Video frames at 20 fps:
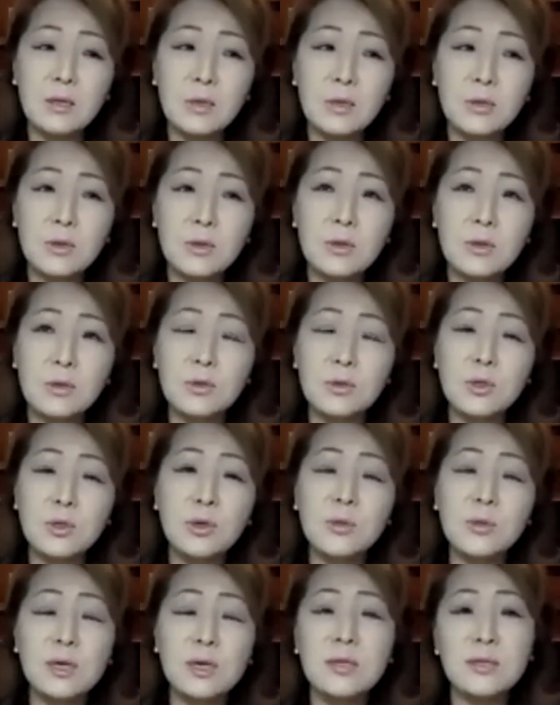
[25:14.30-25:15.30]
you don't
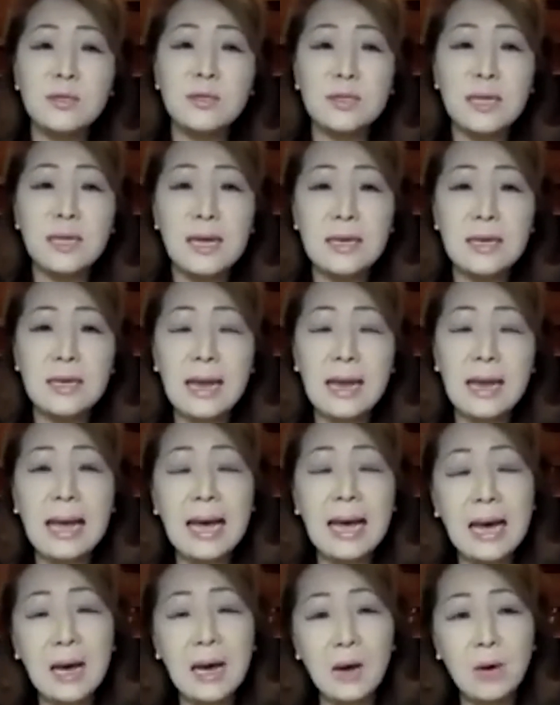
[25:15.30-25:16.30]
understand
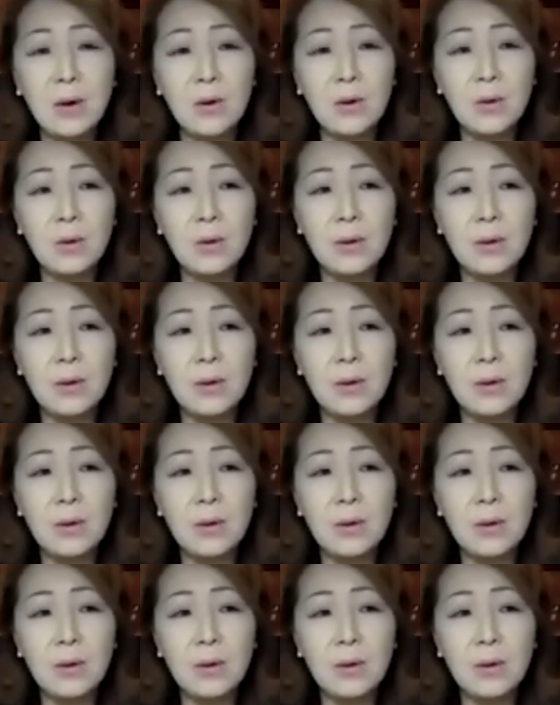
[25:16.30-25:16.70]
how